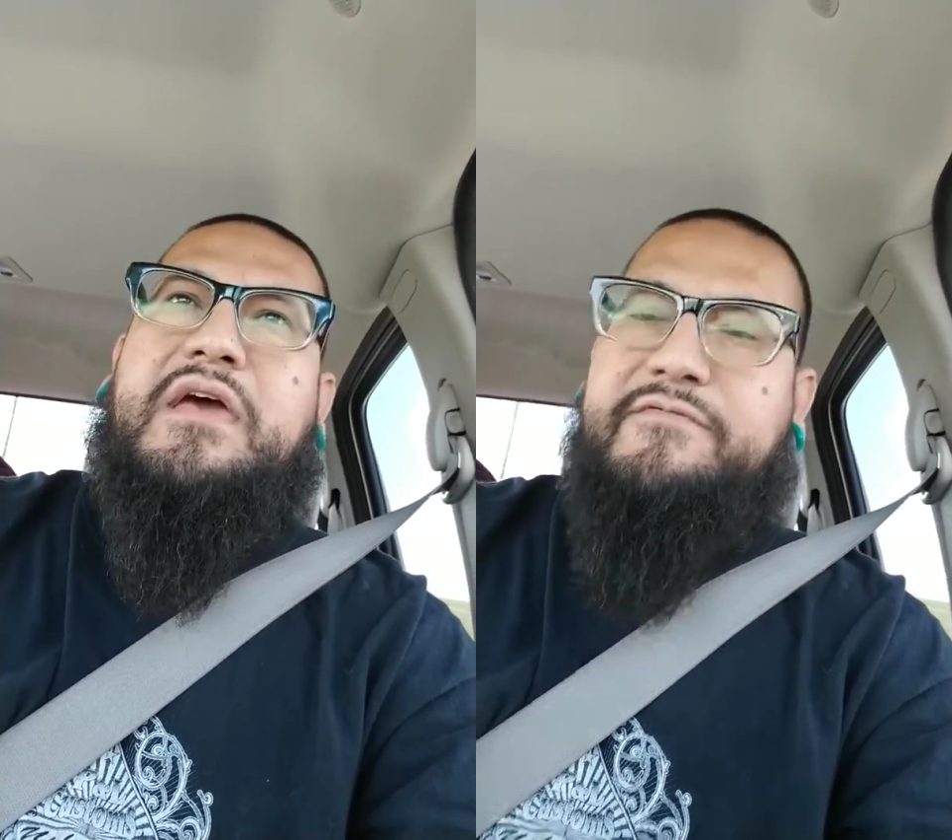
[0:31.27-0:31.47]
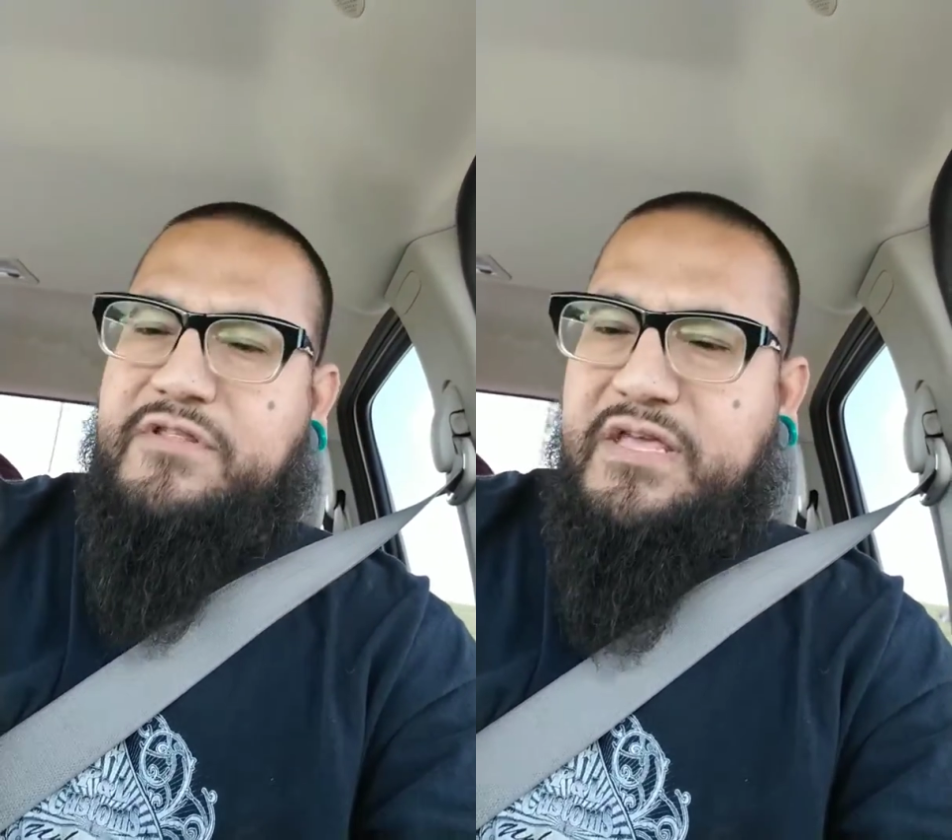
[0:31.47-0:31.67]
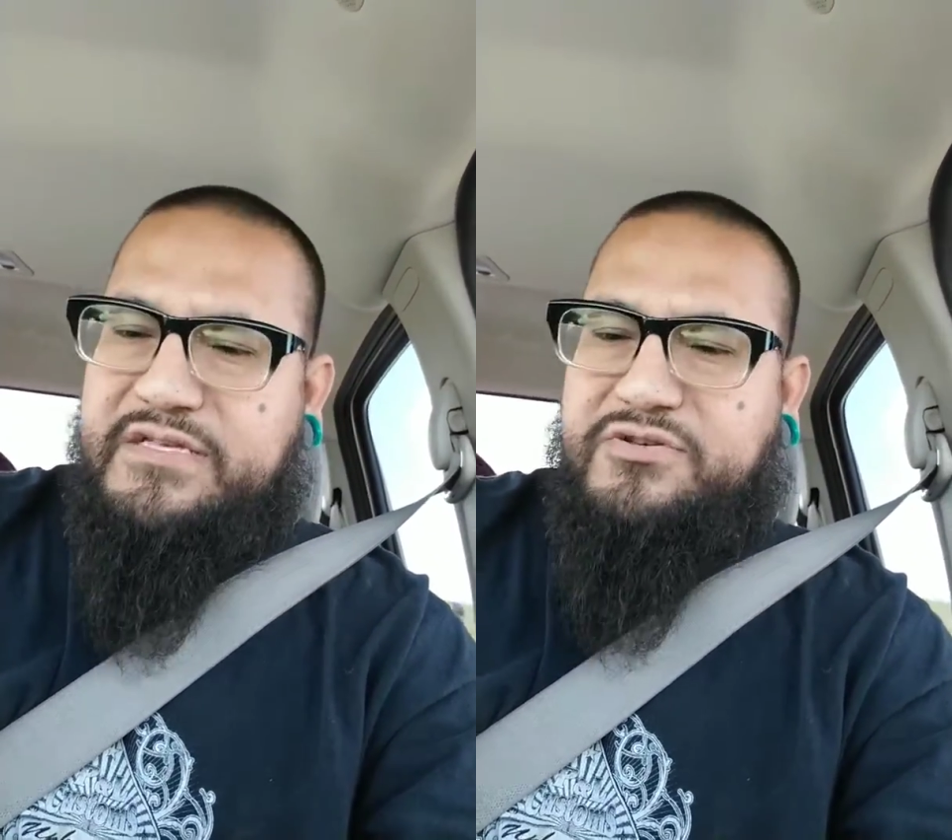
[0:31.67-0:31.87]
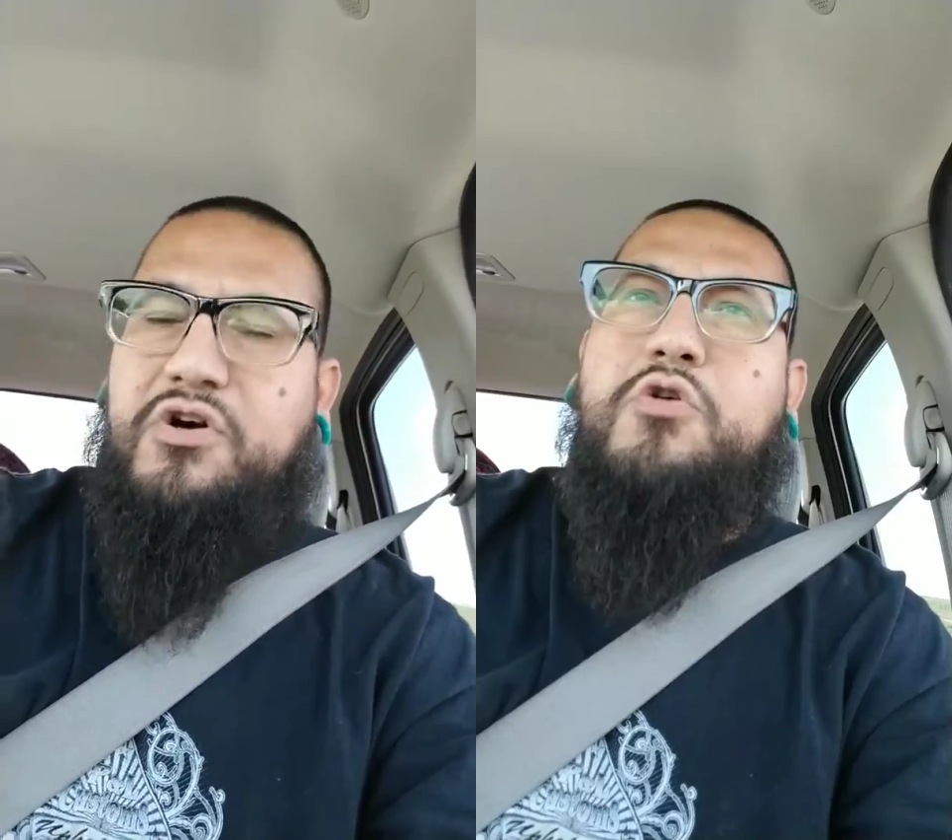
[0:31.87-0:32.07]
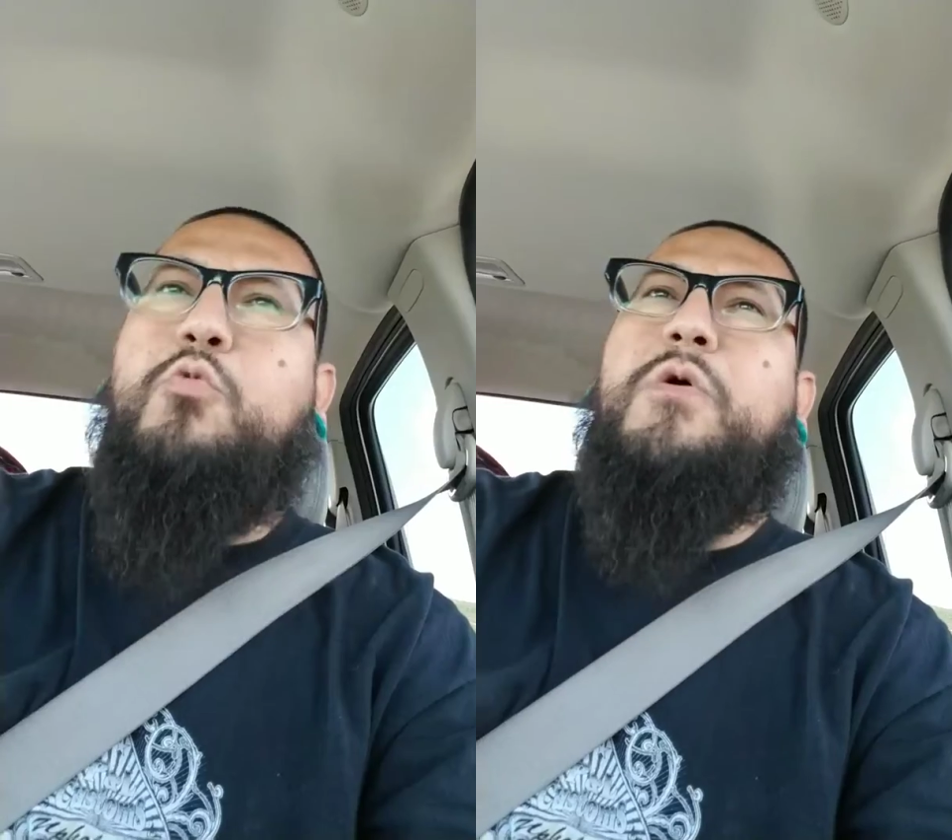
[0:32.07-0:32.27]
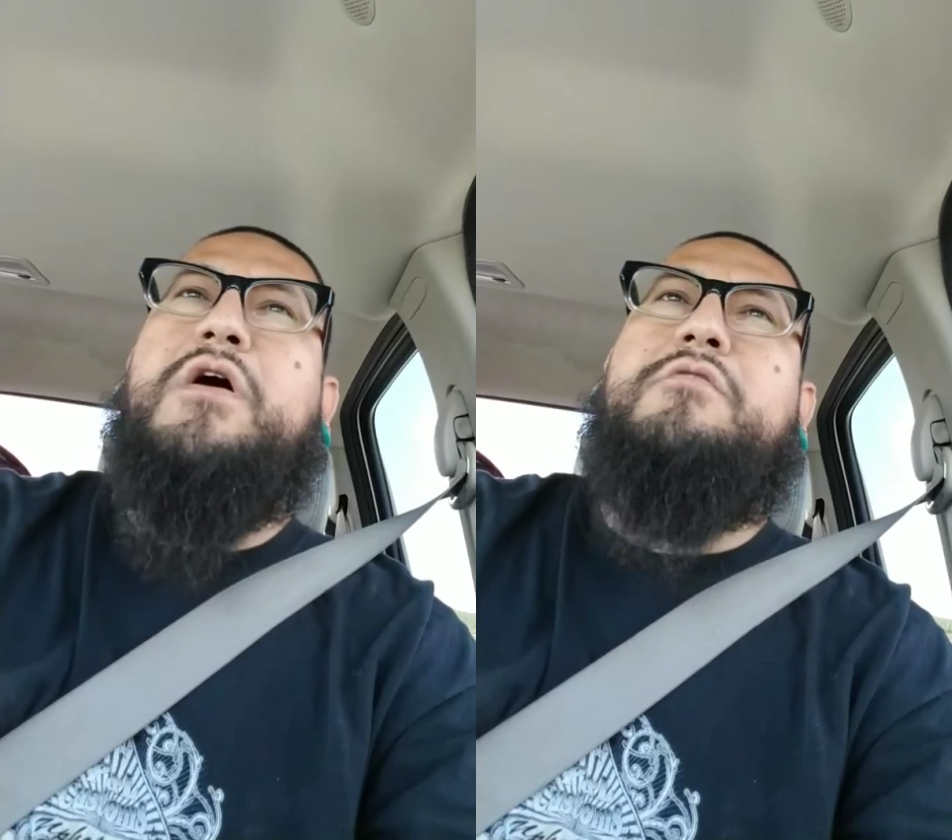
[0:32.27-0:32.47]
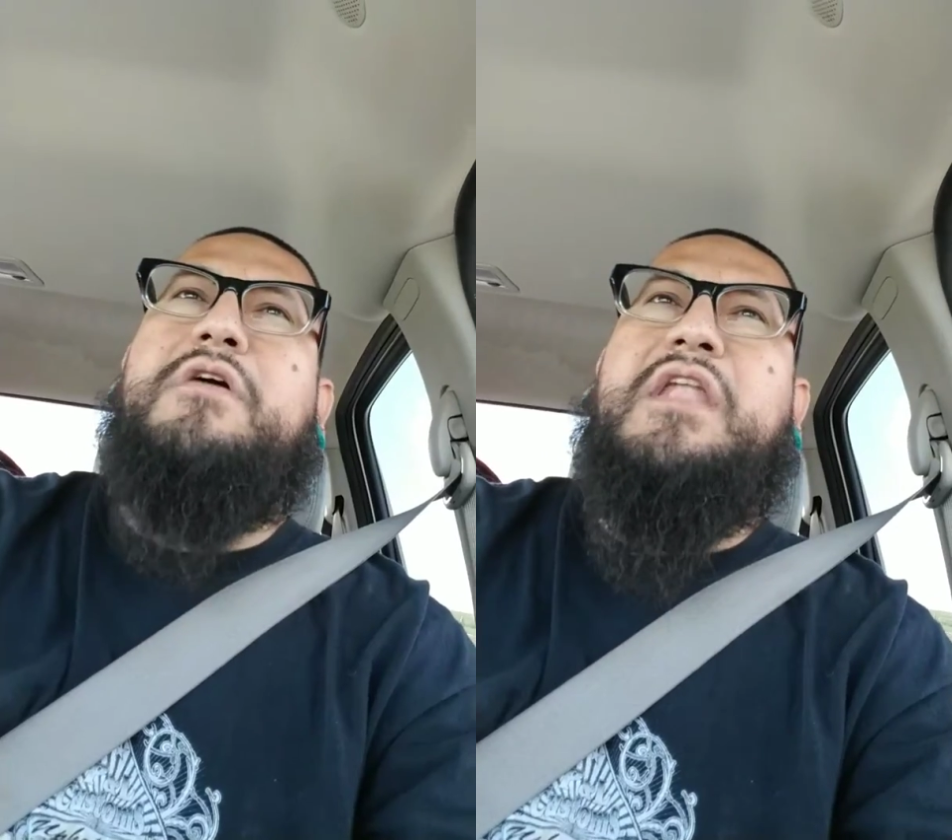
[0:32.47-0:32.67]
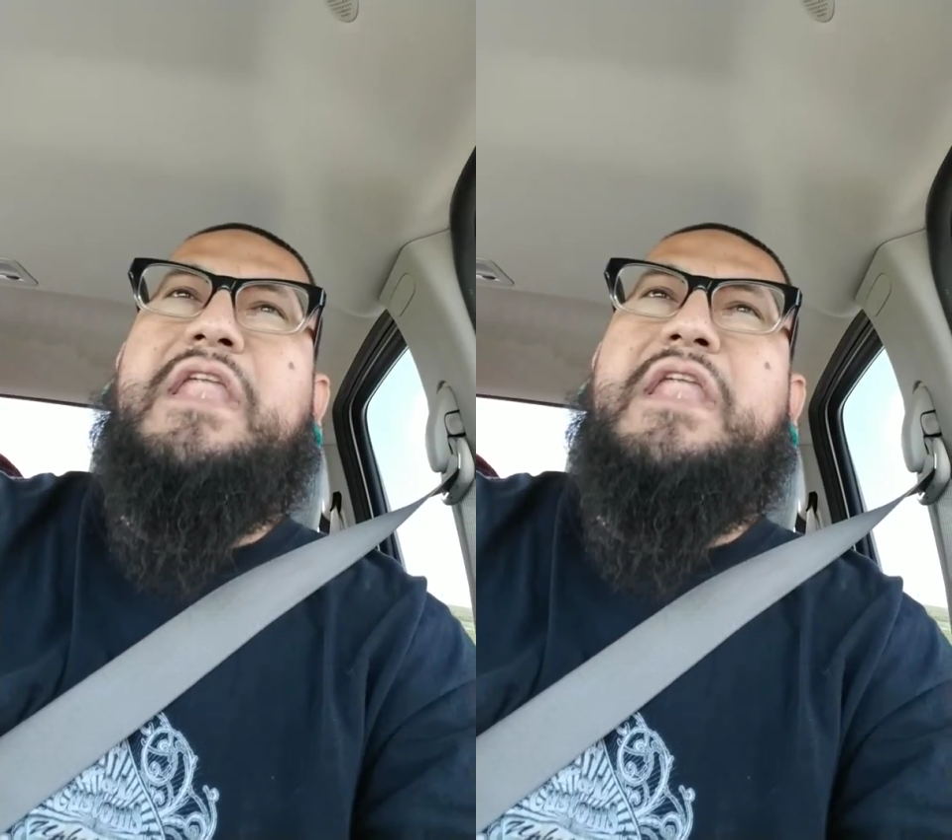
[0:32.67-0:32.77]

everything is going well right